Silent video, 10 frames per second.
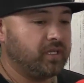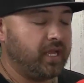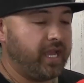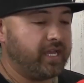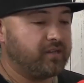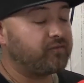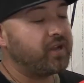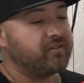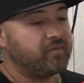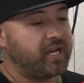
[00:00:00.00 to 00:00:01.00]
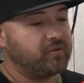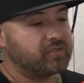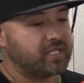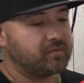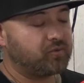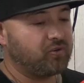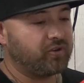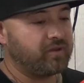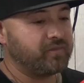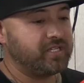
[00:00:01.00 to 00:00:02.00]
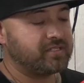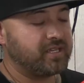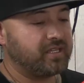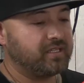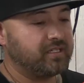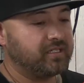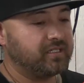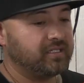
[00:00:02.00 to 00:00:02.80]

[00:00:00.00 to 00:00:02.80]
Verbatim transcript: and a friend of mine who was at the program, he said, uh,